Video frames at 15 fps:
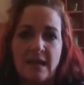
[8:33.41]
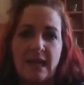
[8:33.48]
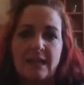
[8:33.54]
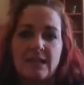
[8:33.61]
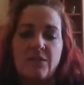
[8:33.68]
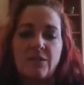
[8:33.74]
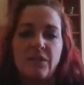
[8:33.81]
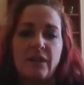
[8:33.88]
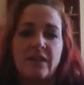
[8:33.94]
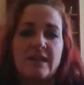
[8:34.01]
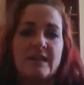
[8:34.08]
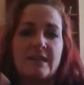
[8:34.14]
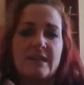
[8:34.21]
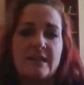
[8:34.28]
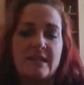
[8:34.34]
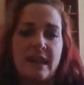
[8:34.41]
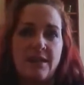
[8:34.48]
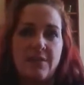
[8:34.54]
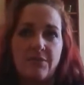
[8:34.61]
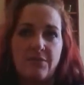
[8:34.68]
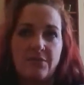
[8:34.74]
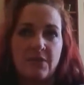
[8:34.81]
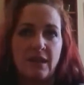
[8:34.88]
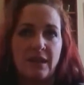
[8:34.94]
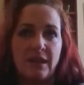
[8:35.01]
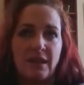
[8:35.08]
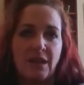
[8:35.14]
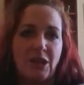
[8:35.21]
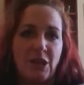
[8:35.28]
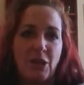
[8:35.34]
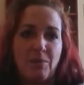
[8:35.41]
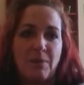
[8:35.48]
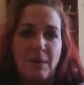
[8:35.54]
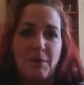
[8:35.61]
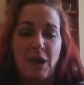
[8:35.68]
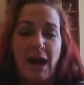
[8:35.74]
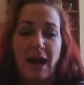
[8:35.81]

It's a very safe, bubble.